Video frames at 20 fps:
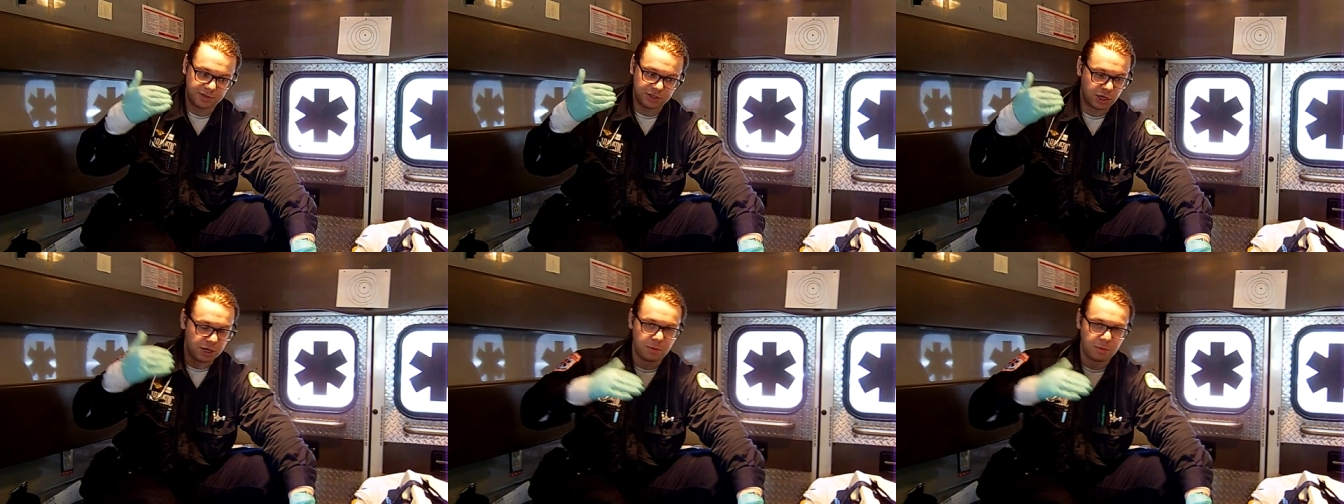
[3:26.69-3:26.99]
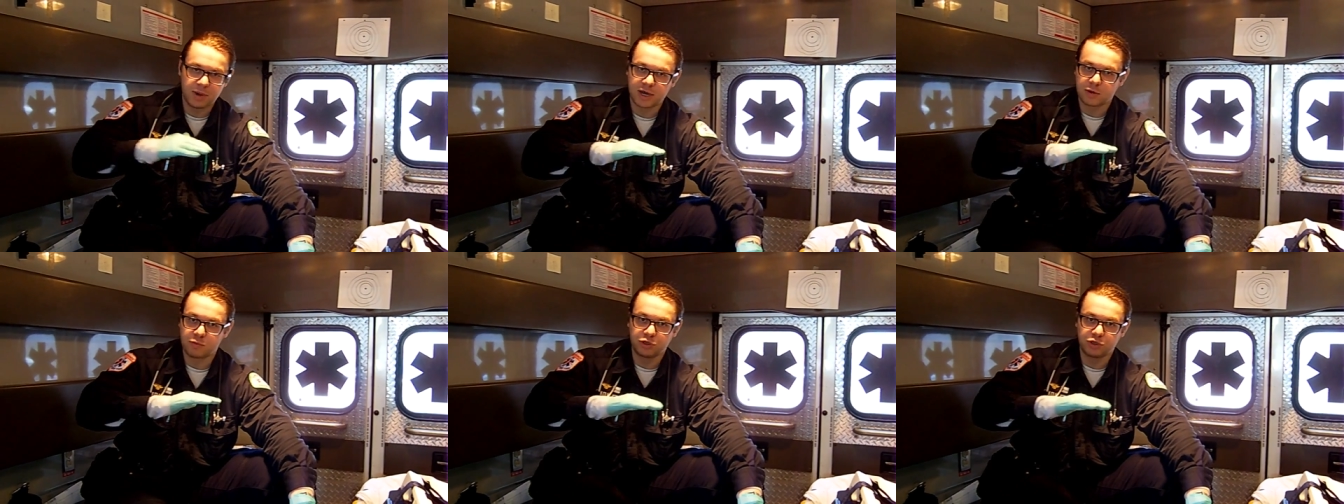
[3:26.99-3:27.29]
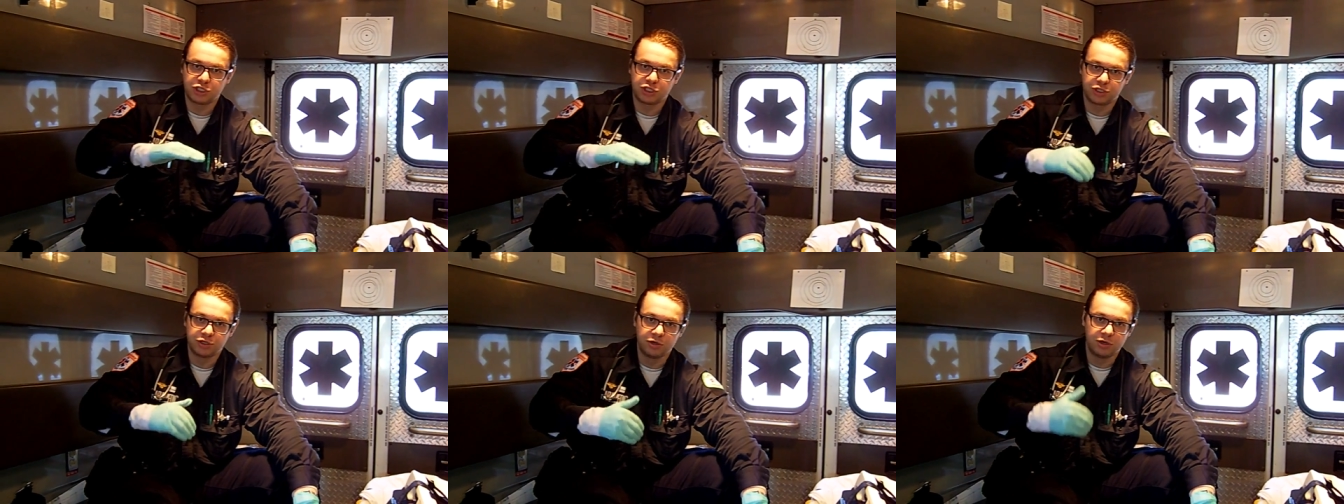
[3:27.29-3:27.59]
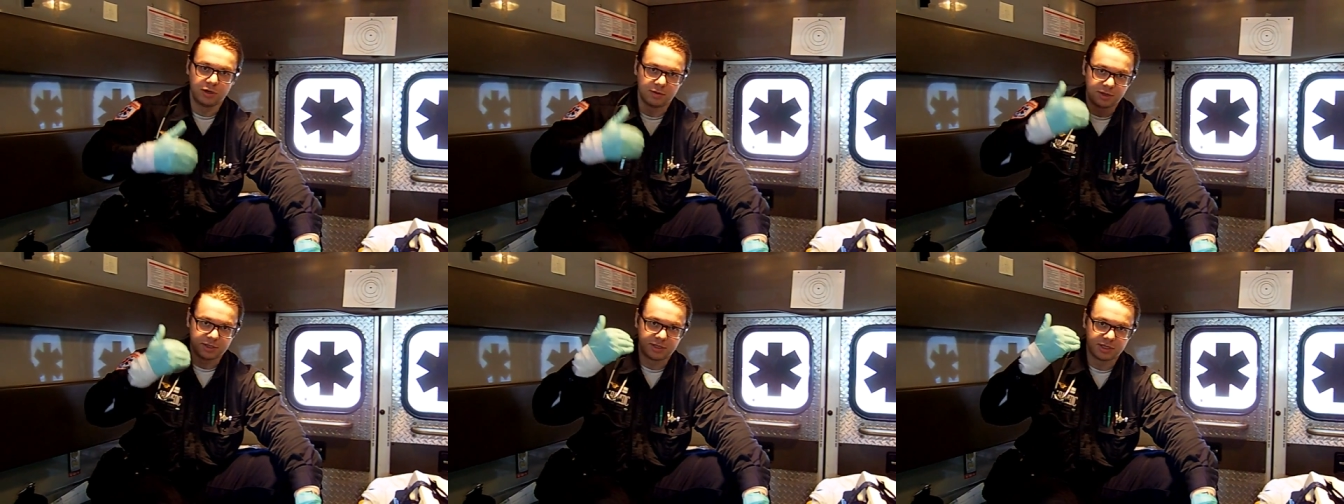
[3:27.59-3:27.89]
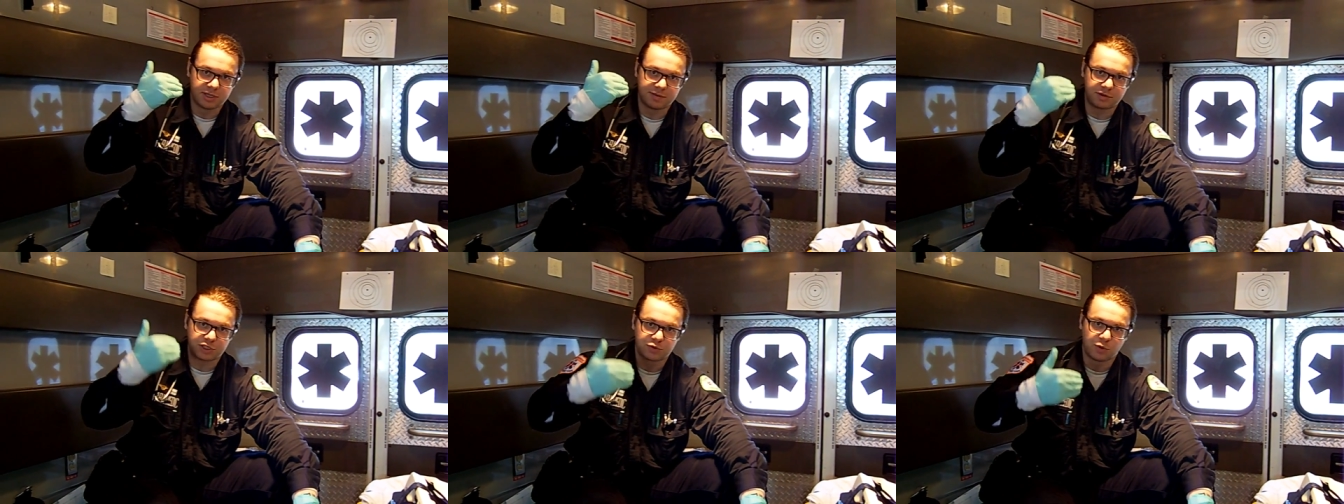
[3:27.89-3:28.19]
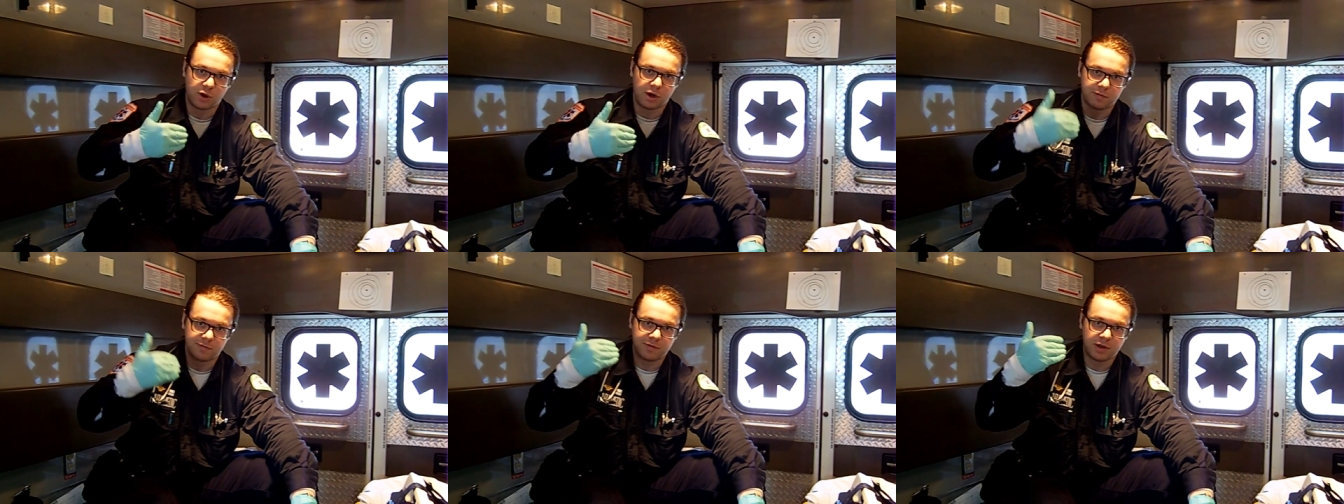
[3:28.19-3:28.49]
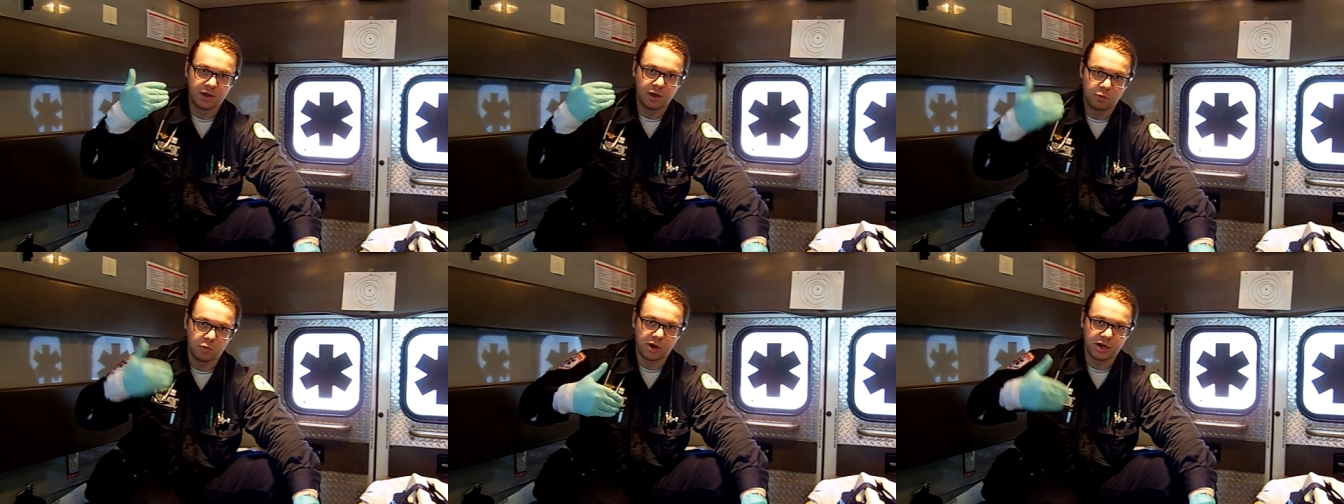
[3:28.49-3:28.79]
No matter what you do, it will deliver 12.
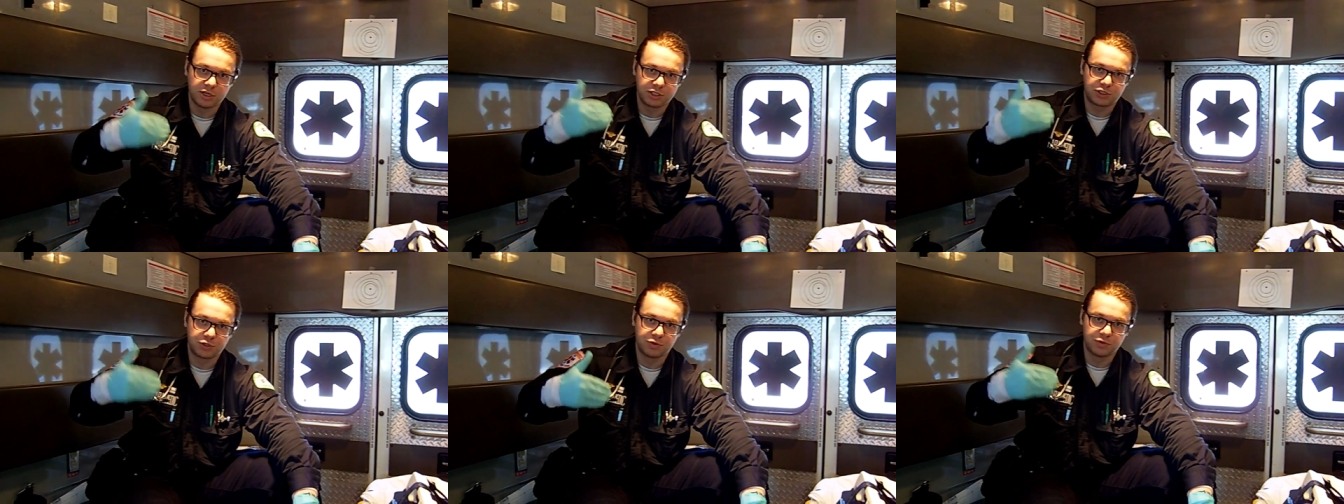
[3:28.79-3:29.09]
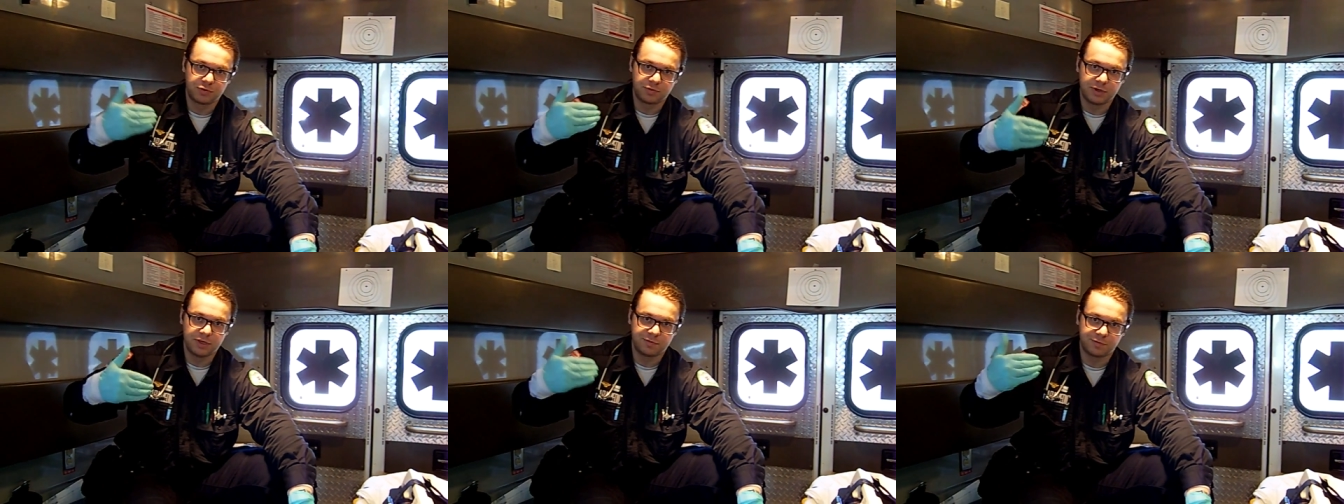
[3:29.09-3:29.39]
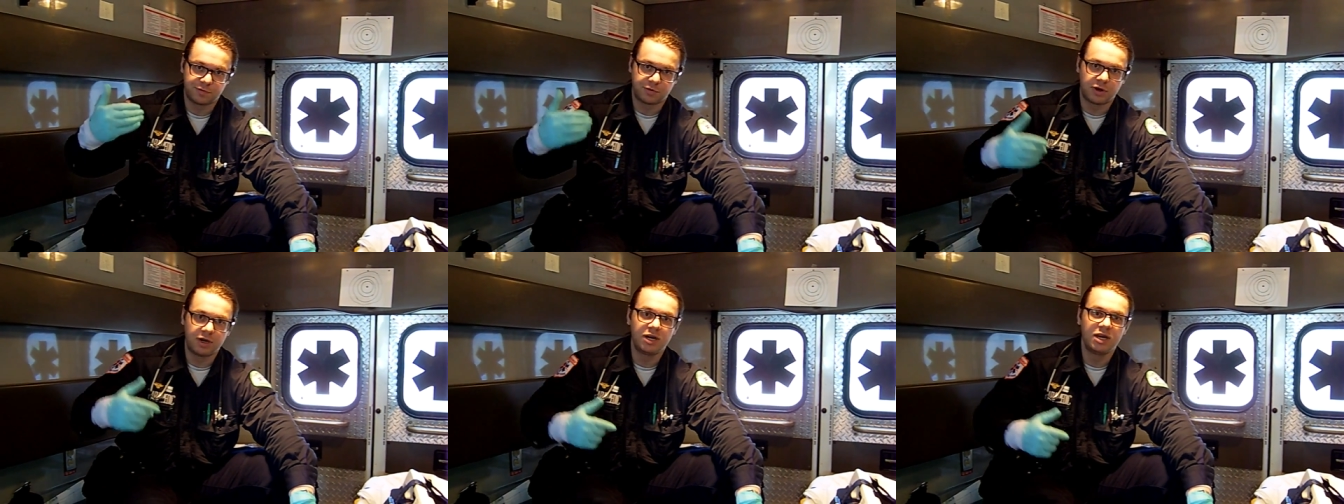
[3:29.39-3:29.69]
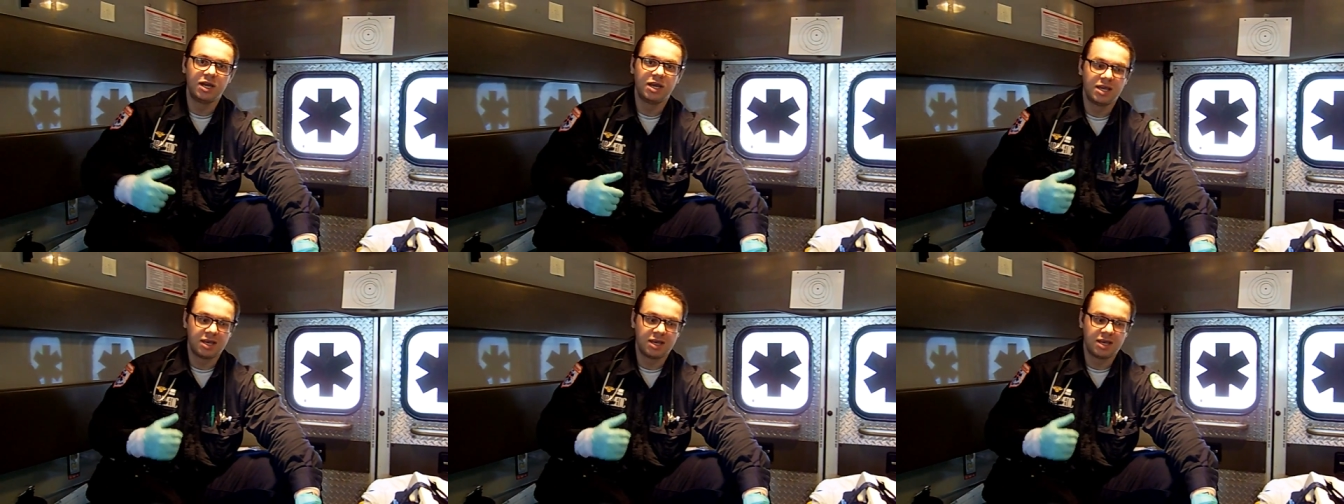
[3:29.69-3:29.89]
1, 2, 3, 4,